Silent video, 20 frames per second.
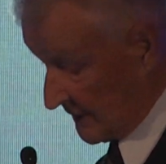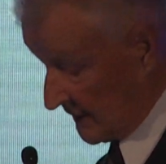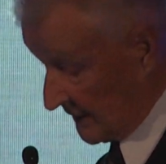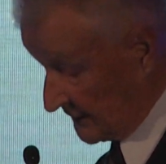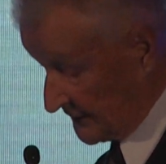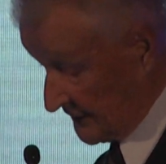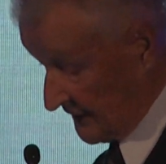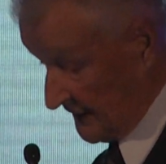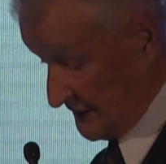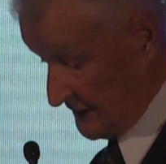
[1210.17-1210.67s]

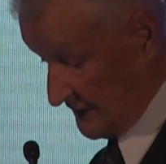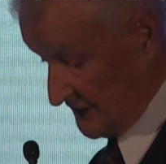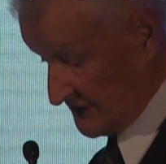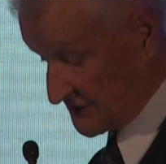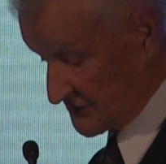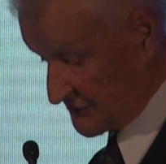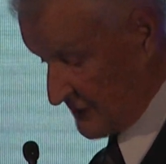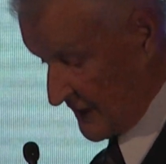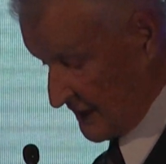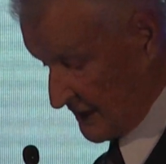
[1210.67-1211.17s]
indeed in
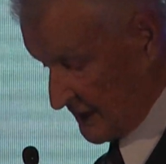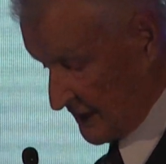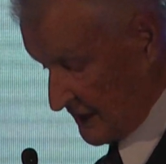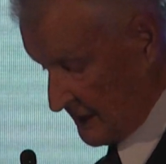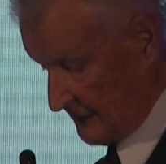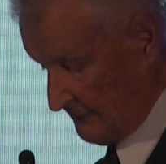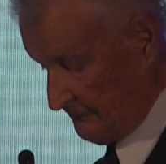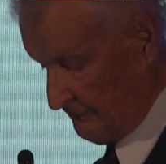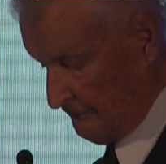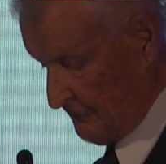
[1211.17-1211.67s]

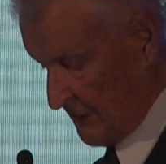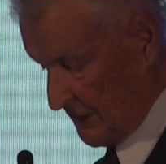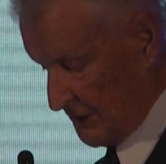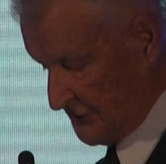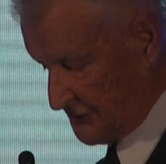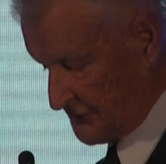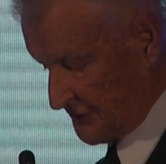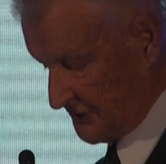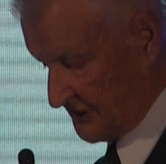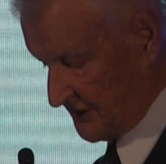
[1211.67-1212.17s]
striking
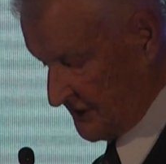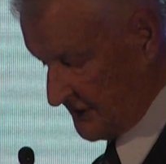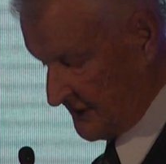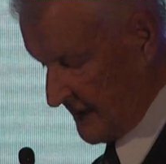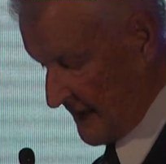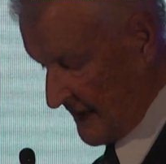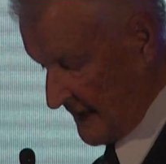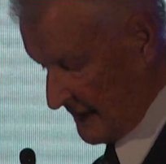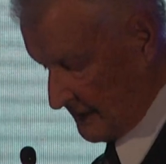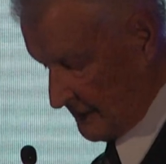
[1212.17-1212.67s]
military
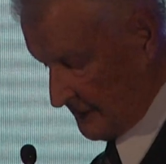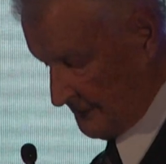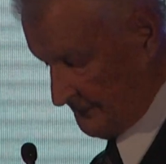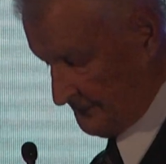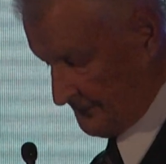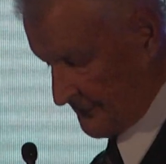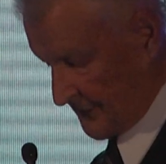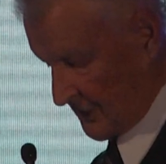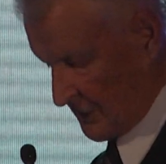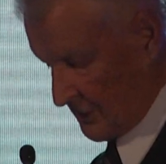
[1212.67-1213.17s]
detail,
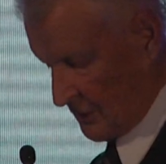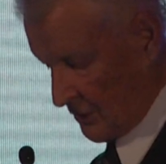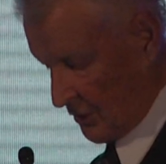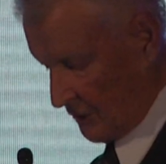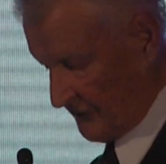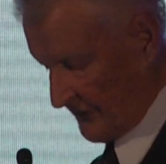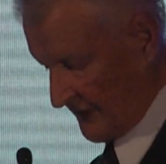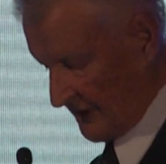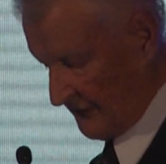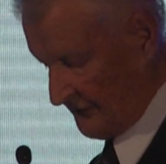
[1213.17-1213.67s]

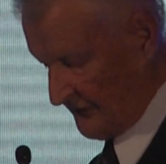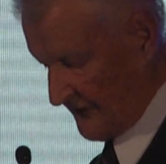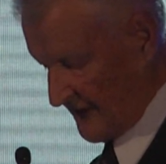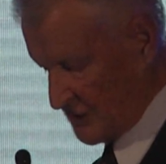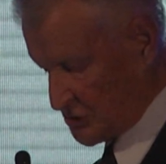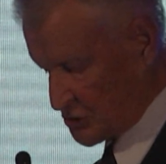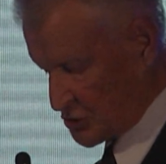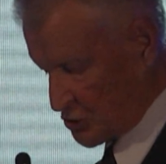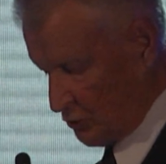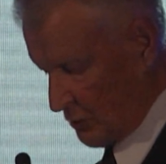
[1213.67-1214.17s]
of an
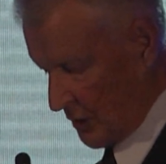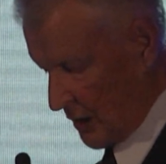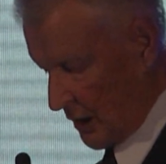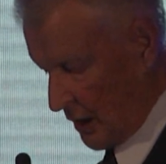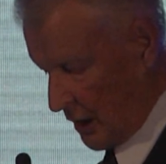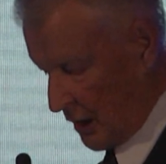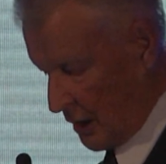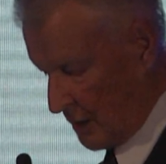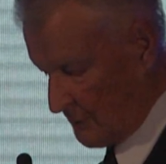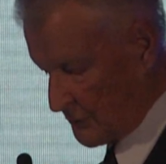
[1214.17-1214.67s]
eventual
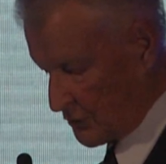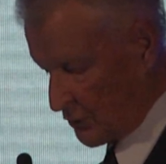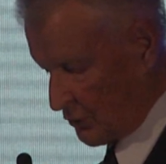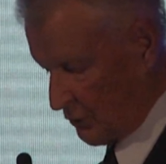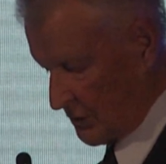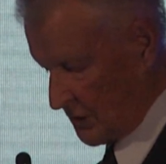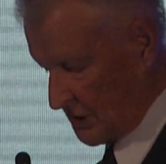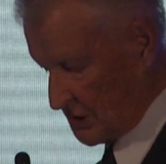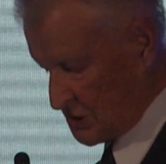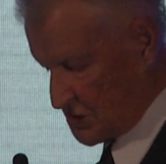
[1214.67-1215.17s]
armed
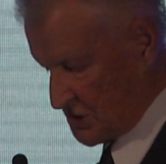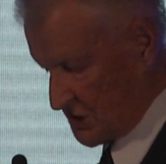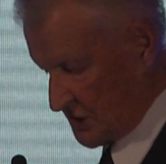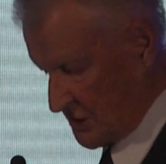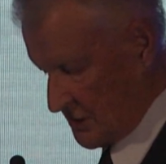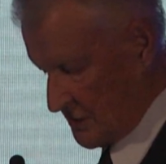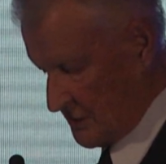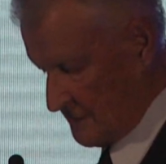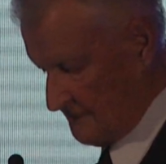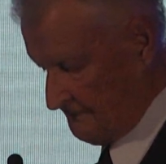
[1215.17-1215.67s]

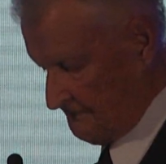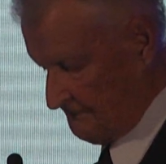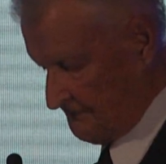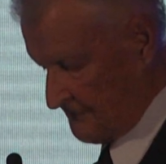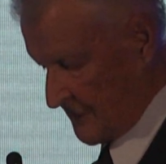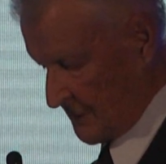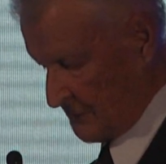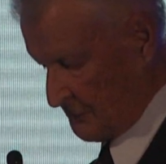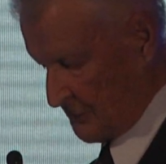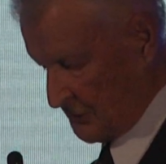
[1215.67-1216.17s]
collision
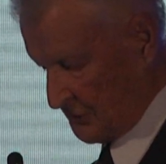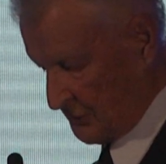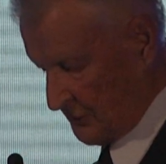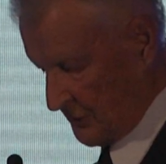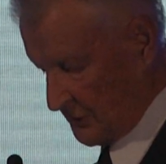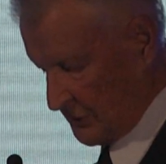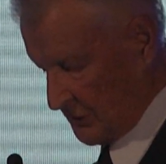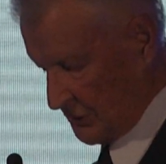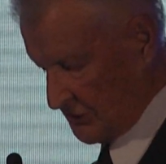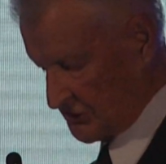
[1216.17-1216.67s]

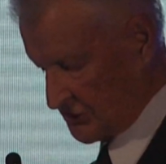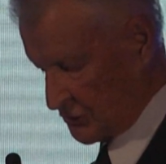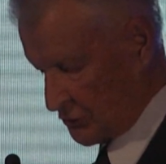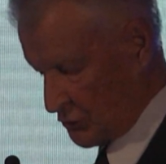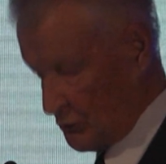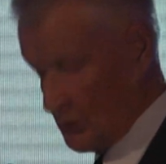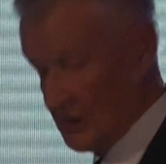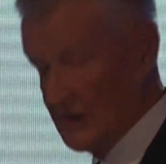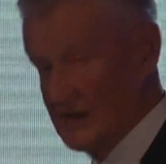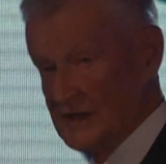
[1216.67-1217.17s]
between these
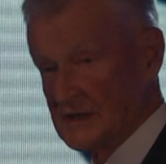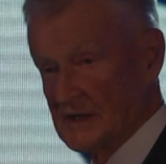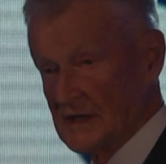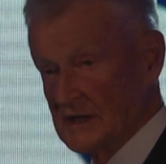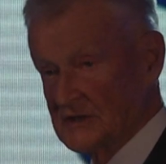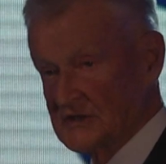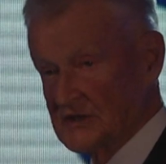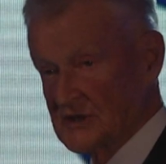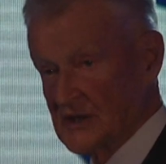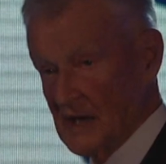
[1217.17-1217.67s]
two
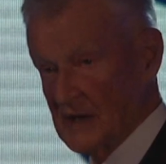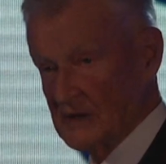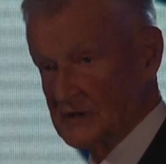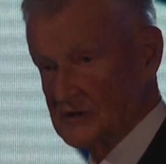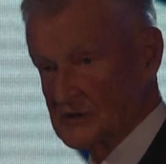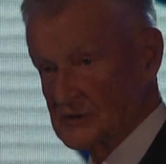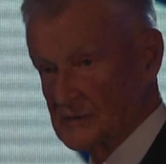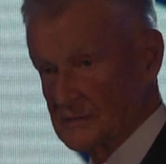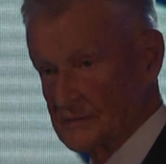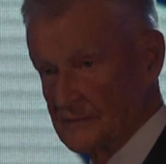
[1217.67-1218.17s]
leading
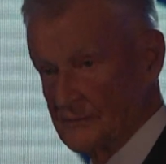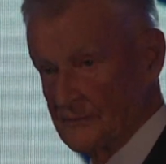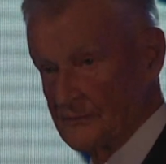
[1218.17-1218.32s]
states.